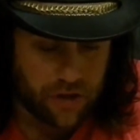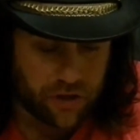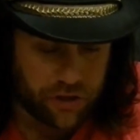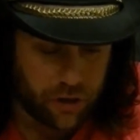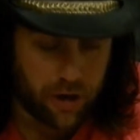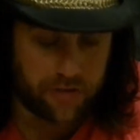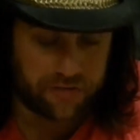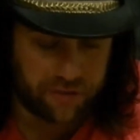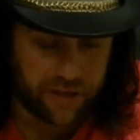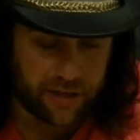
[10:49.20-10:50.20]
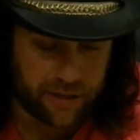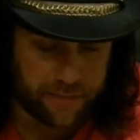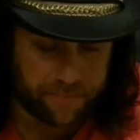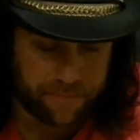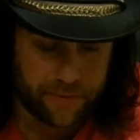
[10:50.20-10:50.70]
John Cena.
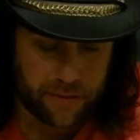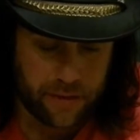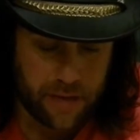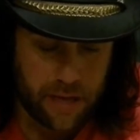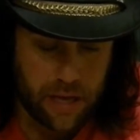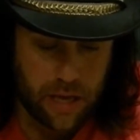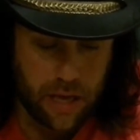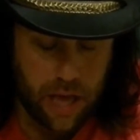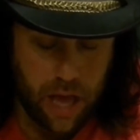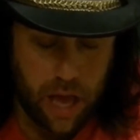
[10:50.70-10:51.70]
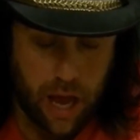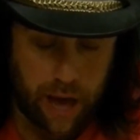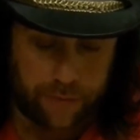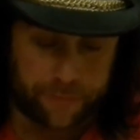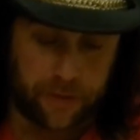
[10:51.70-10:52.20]

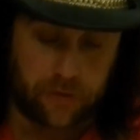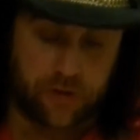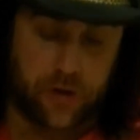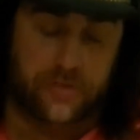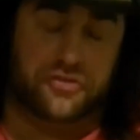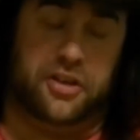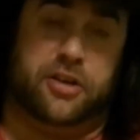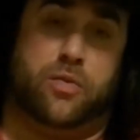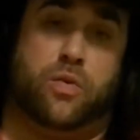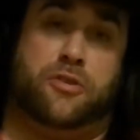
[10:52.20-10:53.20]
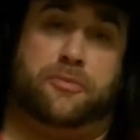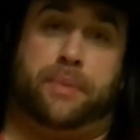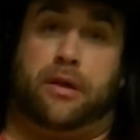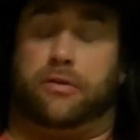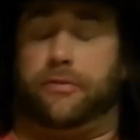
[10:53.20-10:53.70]
I feel John Cena won the
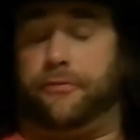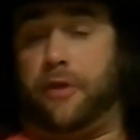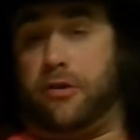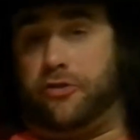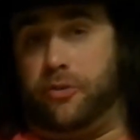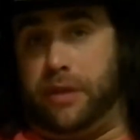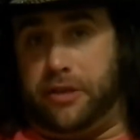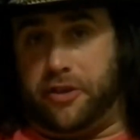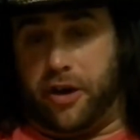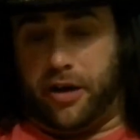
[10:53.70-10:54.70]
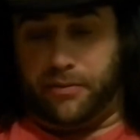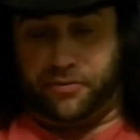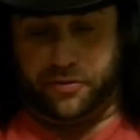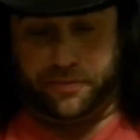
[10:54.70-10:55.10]
belt far too many times